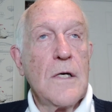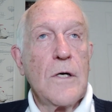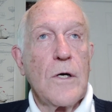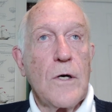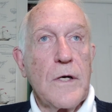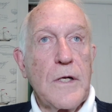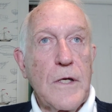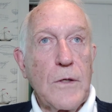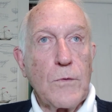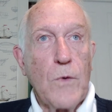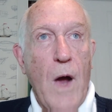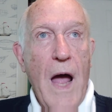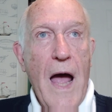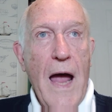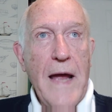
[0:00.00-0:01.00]
or
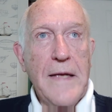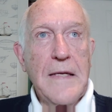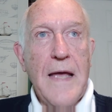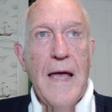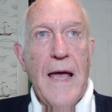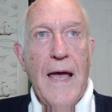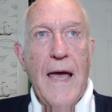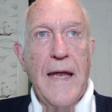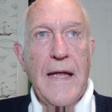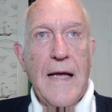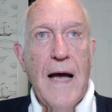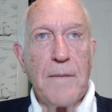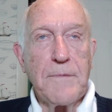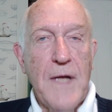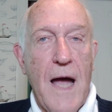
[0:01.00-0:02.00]
deride any
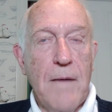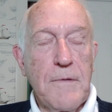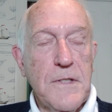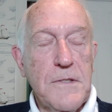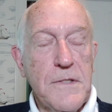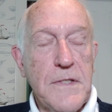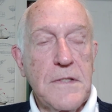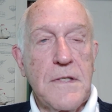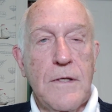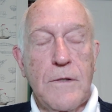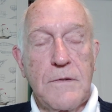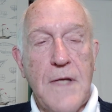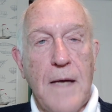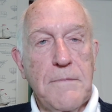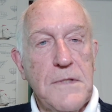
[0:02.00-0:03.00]
optometrist who
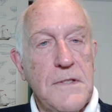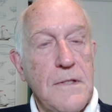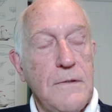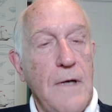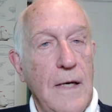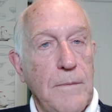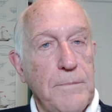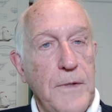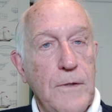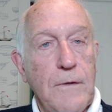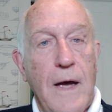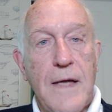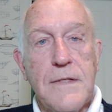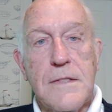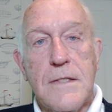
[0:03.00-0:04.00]
attempts to help you
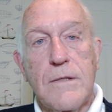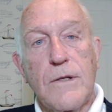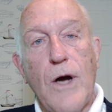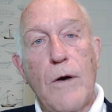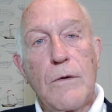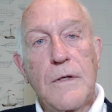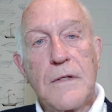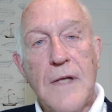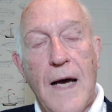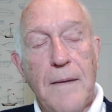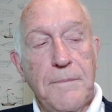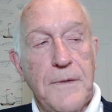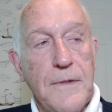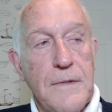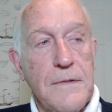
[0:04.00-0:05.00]
at zero
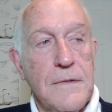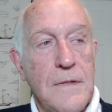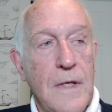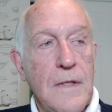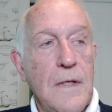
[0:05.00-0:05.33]
diopters.